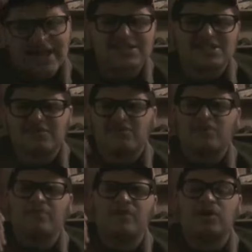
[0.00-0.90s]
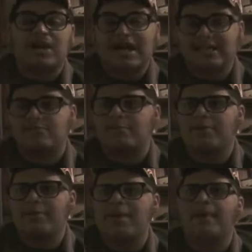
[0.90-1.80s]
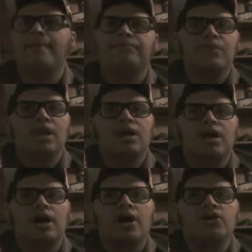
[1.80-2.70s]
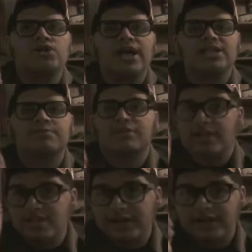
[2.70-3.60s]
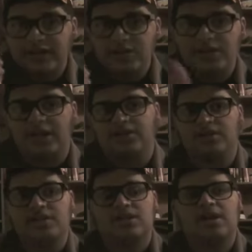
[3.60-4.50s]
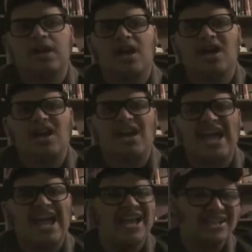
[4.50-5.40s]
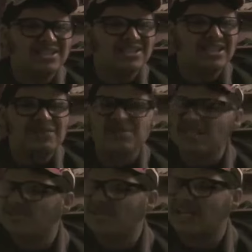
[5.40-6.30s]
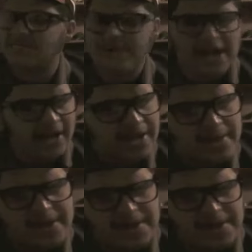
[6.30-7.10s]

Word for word: asked for a movie called I Dismember Mama. Uh, she asked him, Is there an annuity on this? And he was a little taken back.